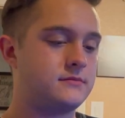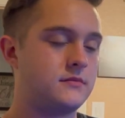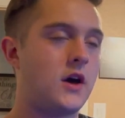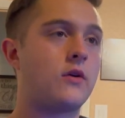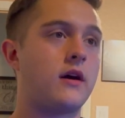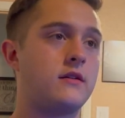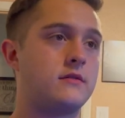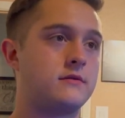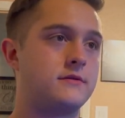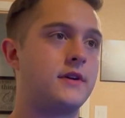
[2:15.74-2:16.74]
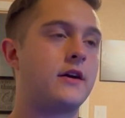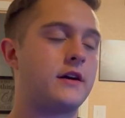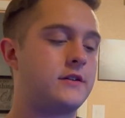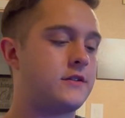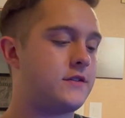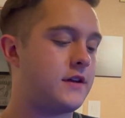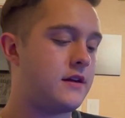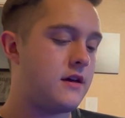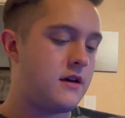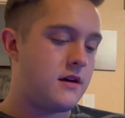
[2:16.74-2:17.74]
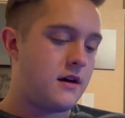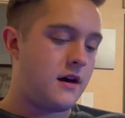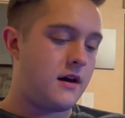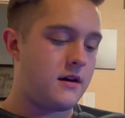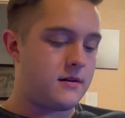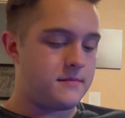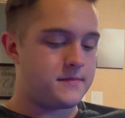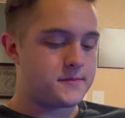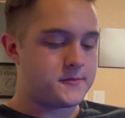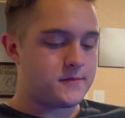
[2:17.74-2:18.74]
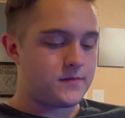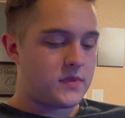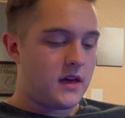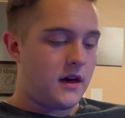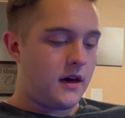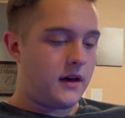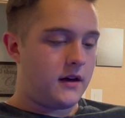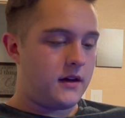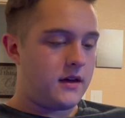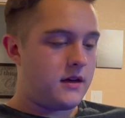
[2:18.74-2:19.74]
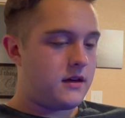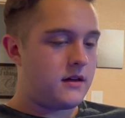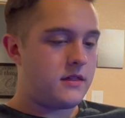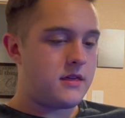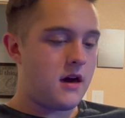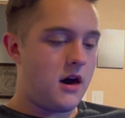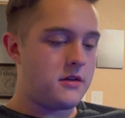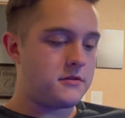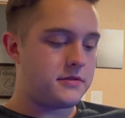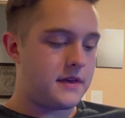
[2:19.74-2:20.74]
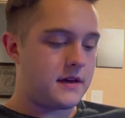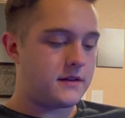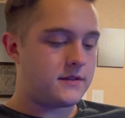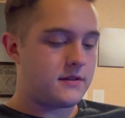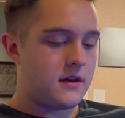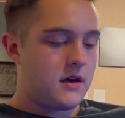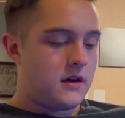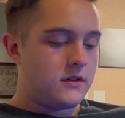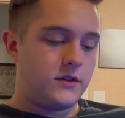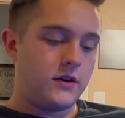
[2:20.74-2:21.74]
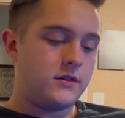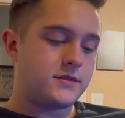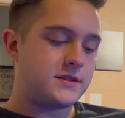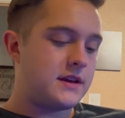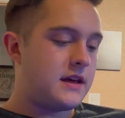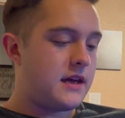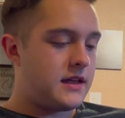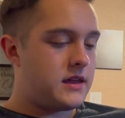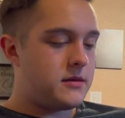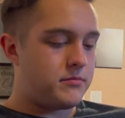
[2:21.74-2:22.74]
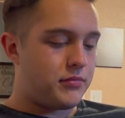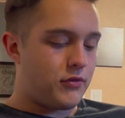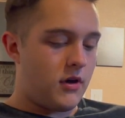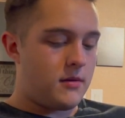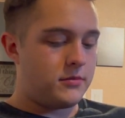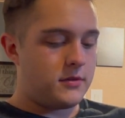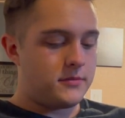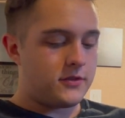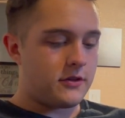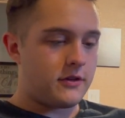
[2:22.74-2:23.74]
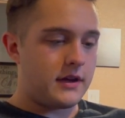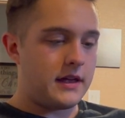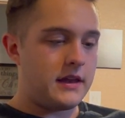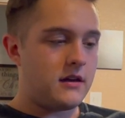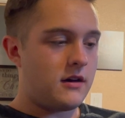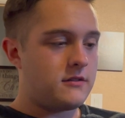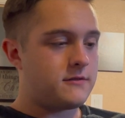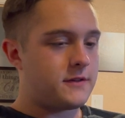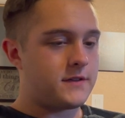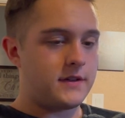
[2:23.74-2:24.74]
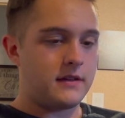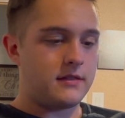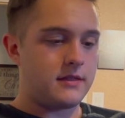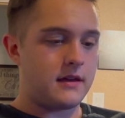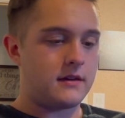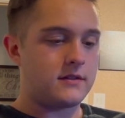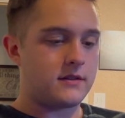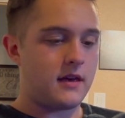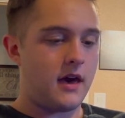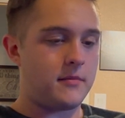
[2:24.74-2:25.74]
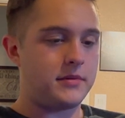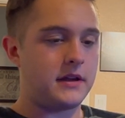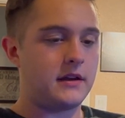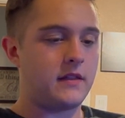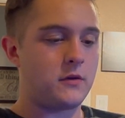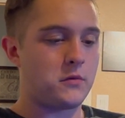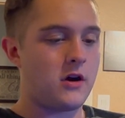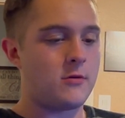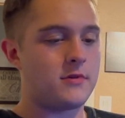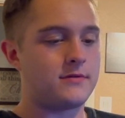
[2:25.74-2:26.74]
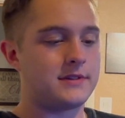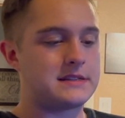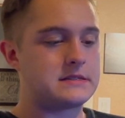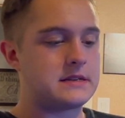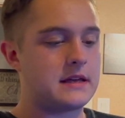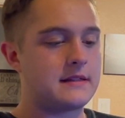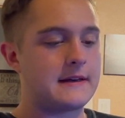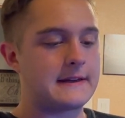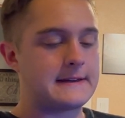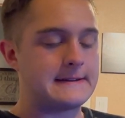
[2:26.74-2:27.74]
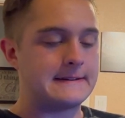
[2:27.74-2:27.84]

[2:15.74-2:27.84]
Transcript: Okay, very interesting. Um, and the other things, do you see any problems or any unforeseen things happening in the realm of, let's say, like